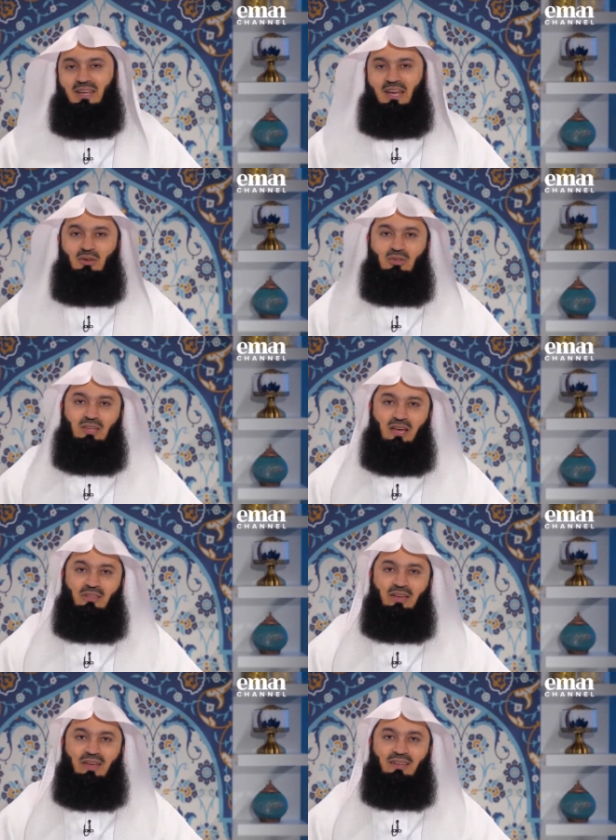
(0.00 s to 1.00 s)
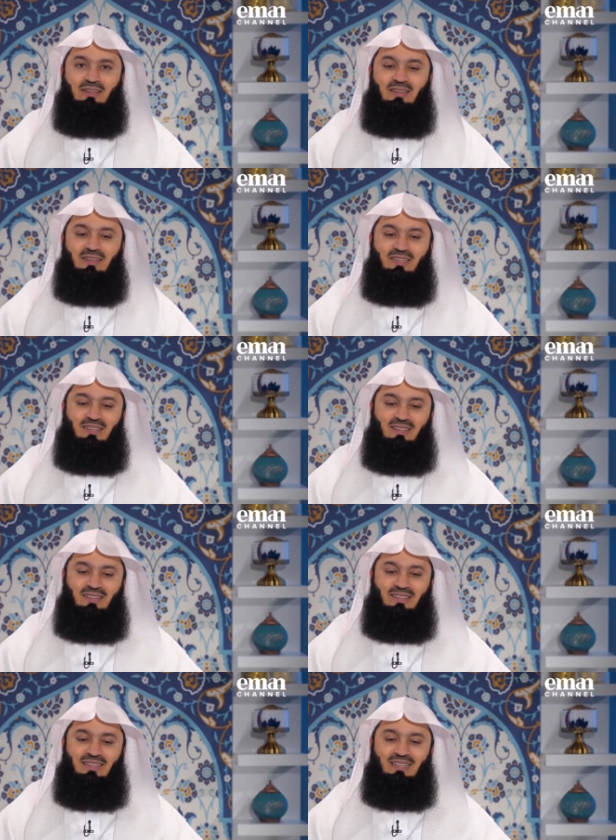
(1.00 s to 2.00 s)
And on the other hand,
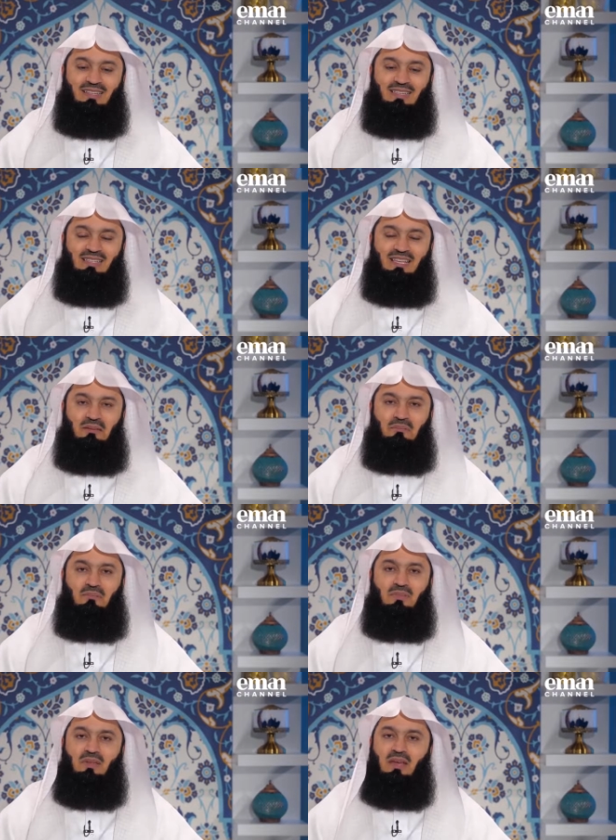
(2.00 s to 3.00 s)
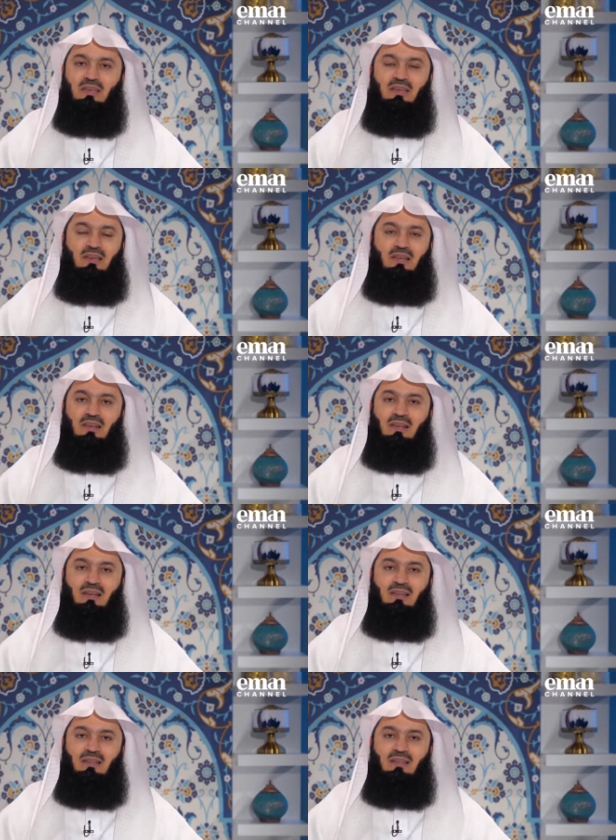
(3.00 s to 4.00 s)
here is him thanking Allah.